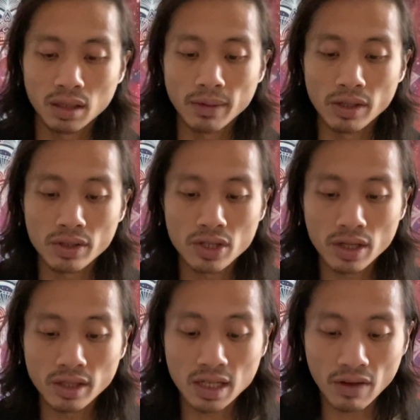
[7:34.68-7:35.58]
I mean, you're
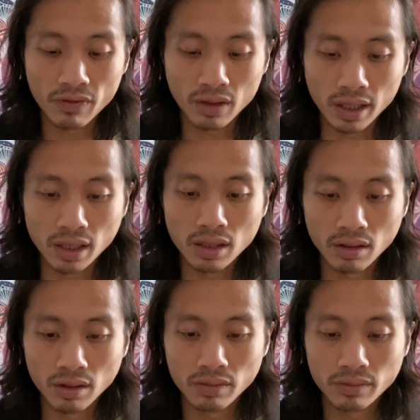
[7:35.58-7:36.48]
definitely
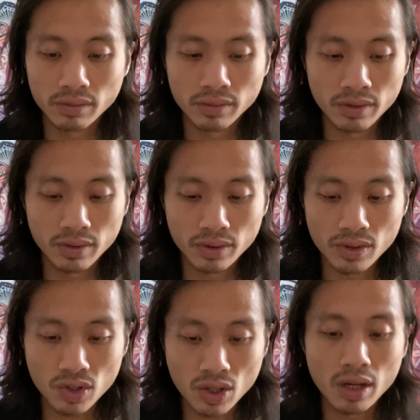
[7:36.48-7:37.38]

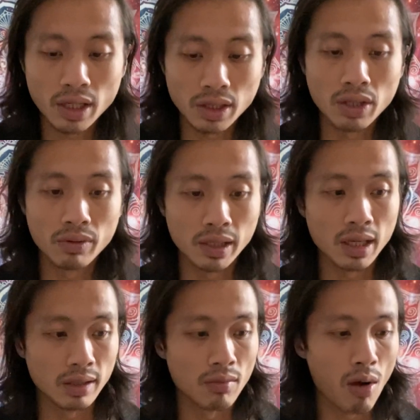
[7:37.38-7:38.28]
starting new
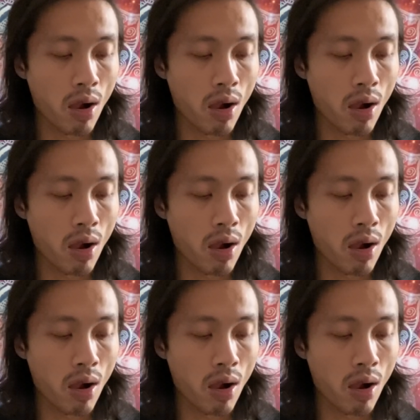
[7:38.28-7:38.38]
again.